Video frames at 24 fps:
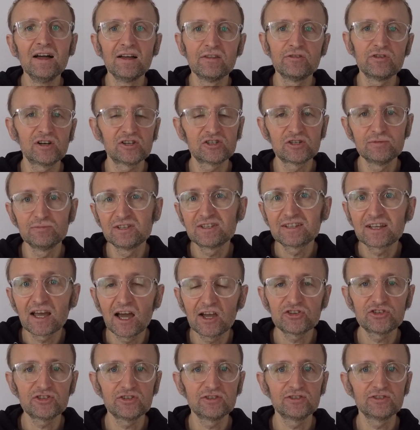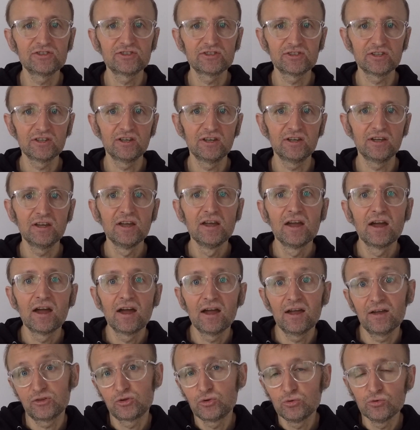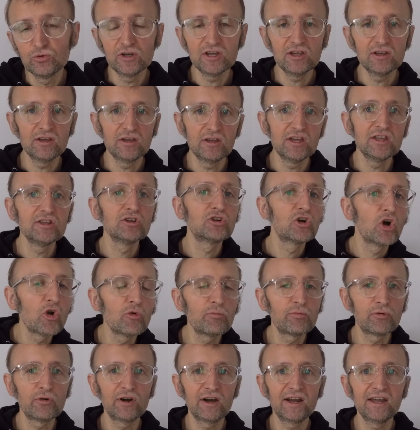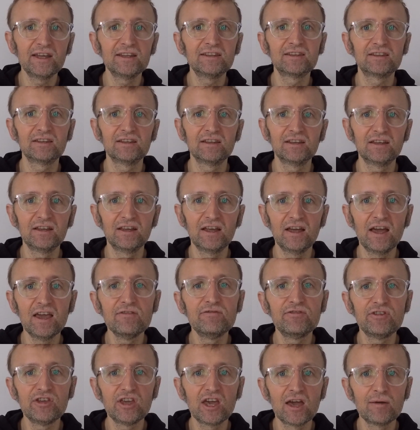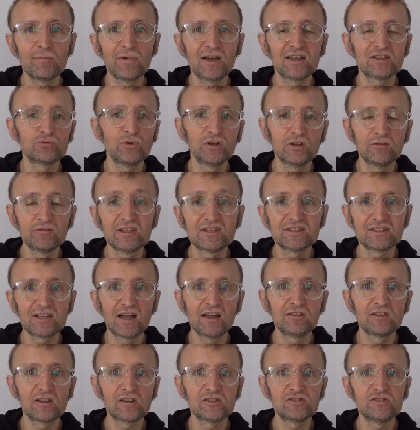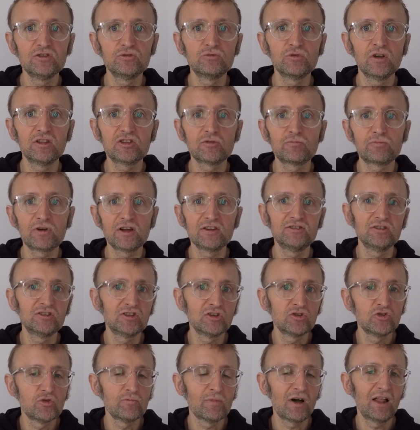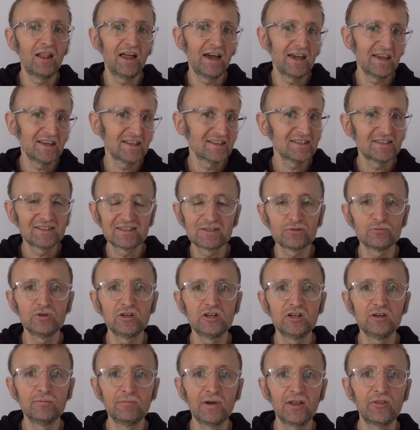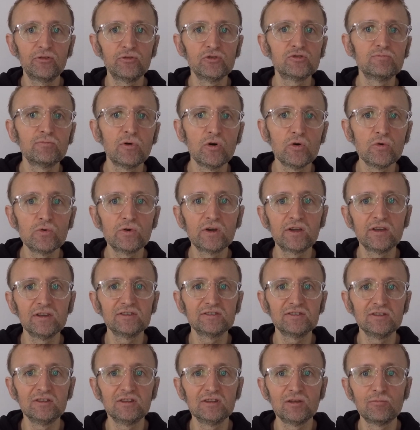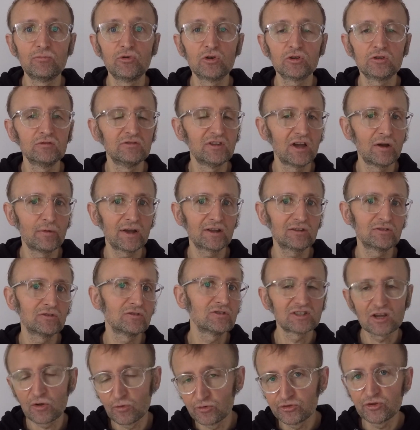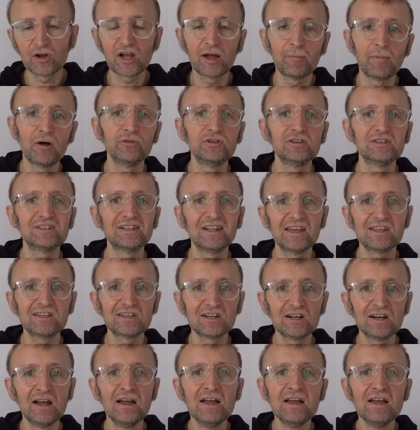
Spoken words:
There are some discussions to incorporate AVM as one of the standards into Enterprise Ethereum Alliance, where Matthew Spoke is in the board of directors. I'll talk about this later.